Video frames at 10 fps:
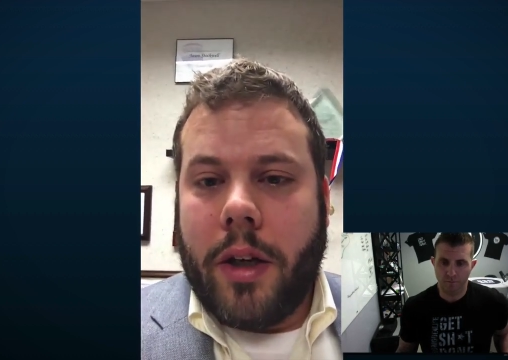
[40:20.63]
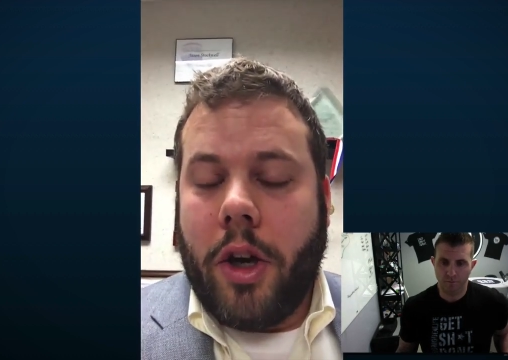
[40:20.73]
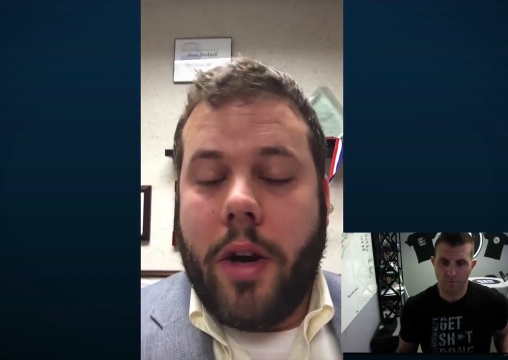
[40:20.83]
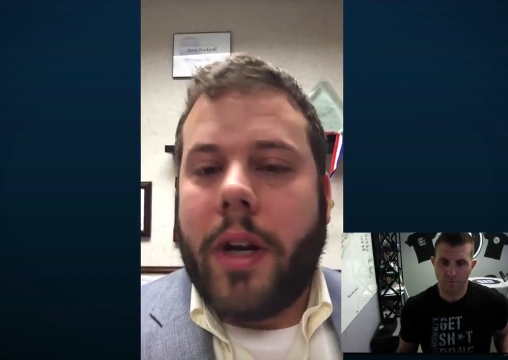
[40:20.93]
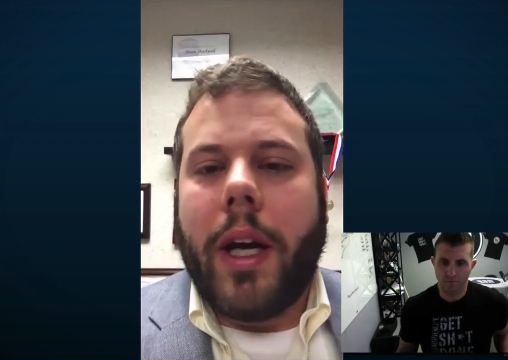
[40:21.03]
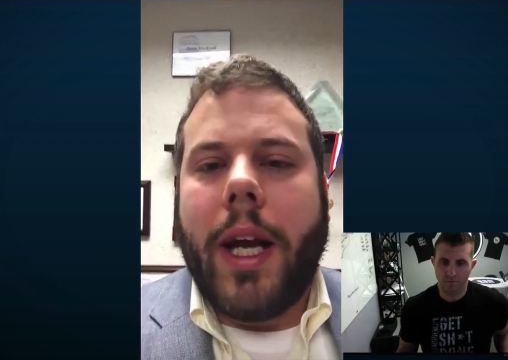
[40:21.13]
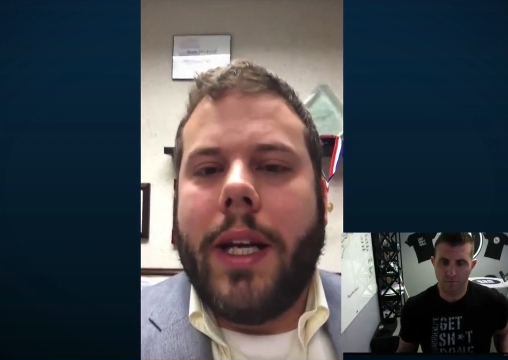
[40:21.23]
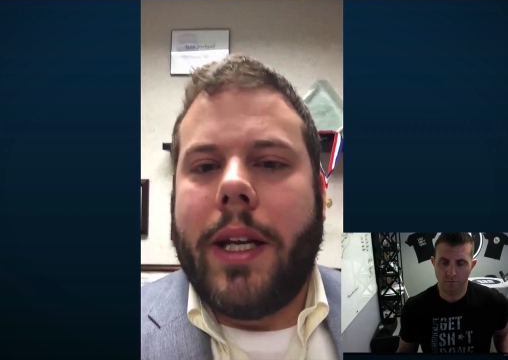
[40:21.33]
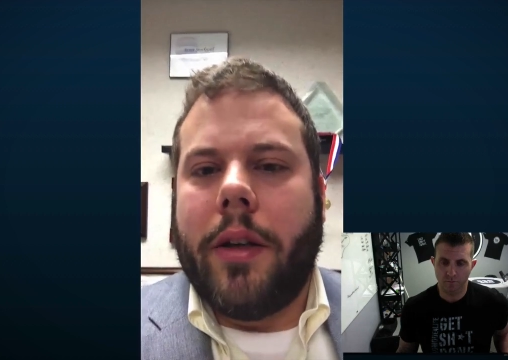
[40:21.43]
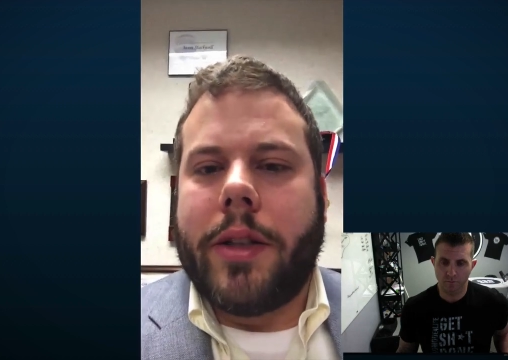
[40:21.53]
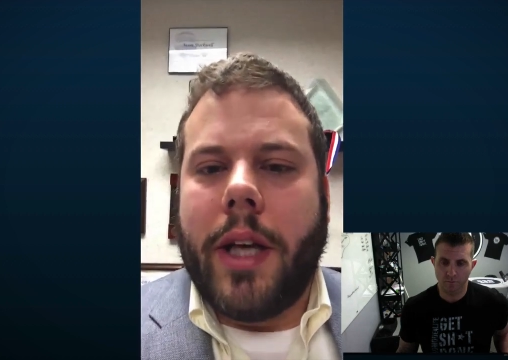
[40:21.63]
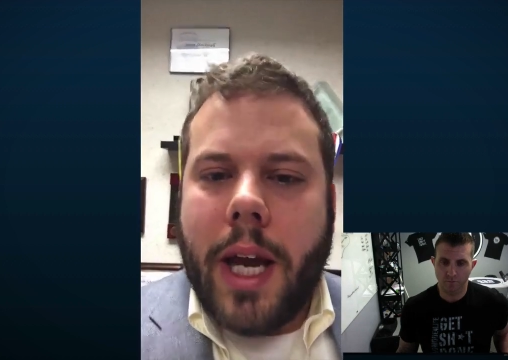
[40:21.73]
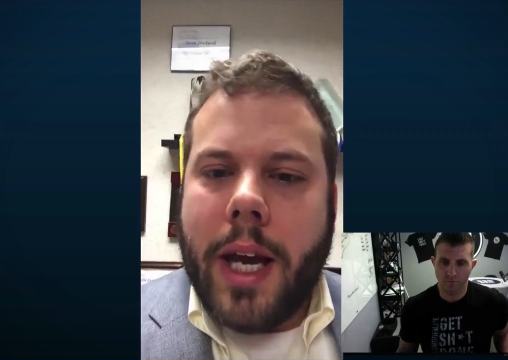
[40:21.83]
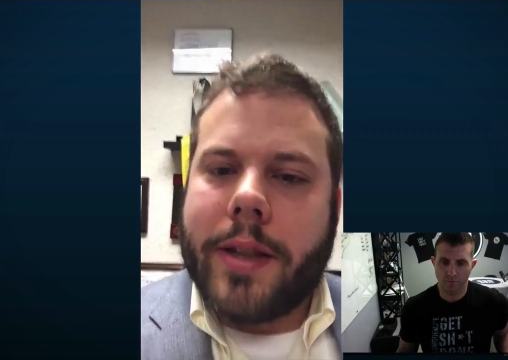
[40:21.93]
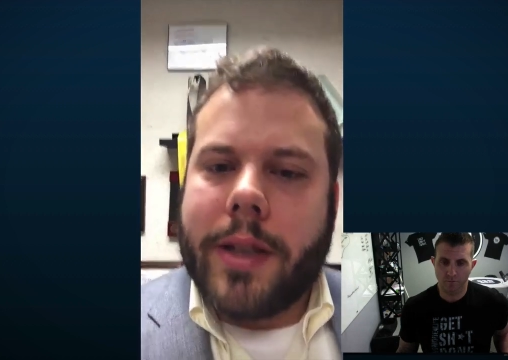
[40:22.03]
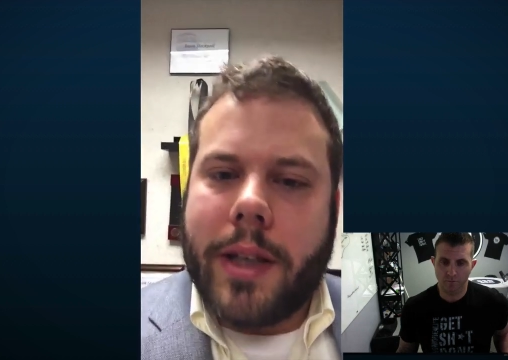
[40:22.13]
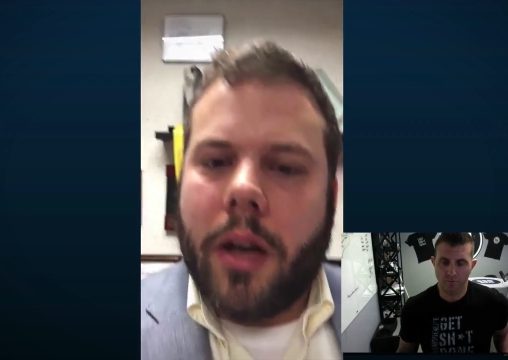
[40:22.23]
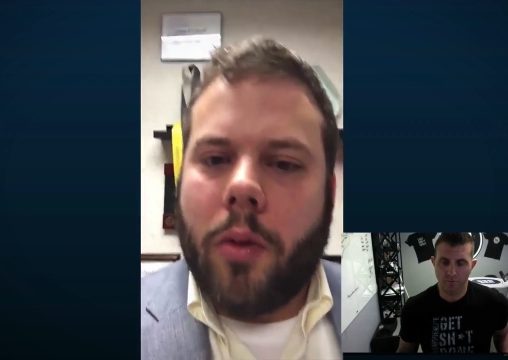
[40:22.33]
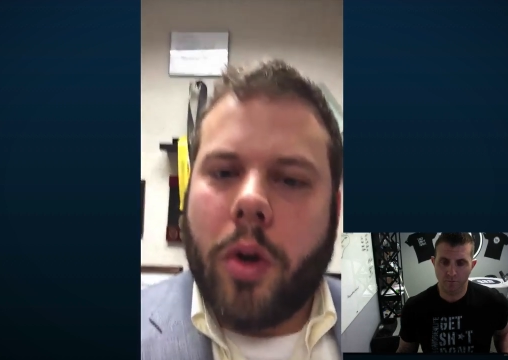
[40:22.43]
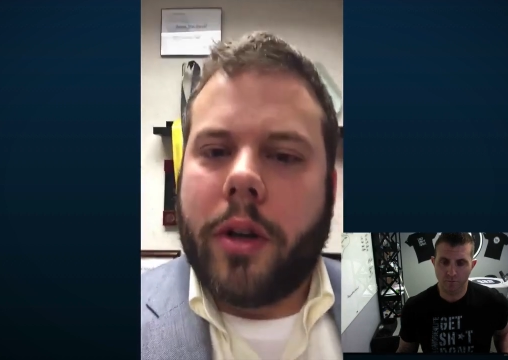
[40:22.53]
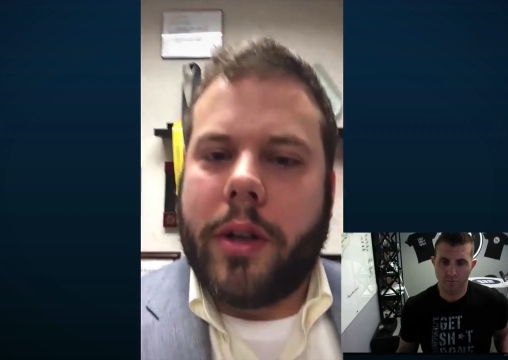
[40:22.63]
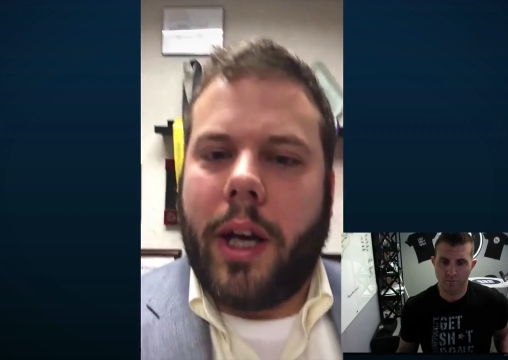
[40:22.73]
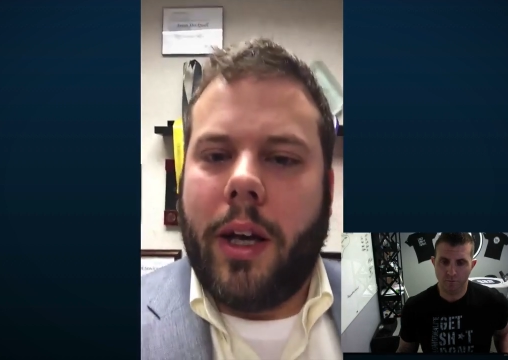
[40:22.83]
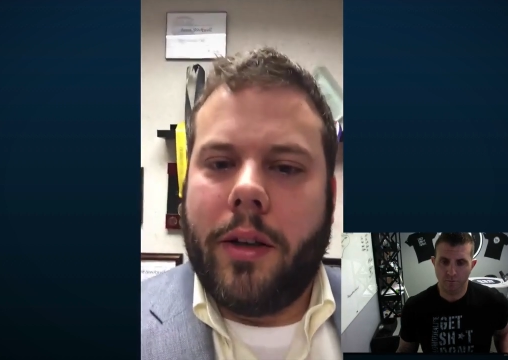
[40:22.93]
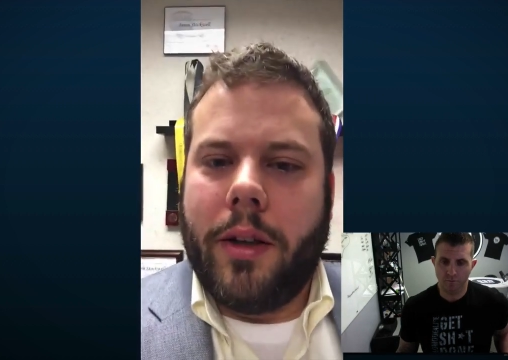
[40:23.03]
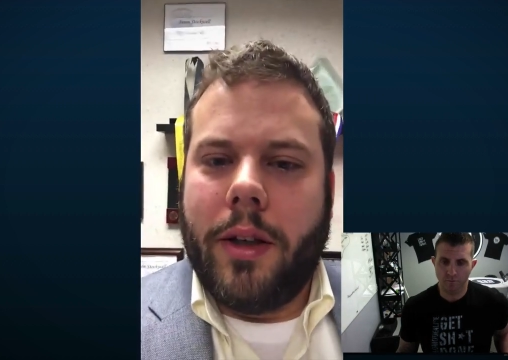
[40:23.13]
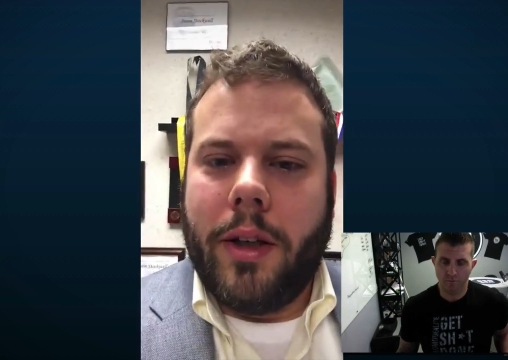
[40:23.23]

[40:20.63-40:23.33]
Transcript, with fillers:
Speaker 1: even on any day, he'll say, hey, is today a work day?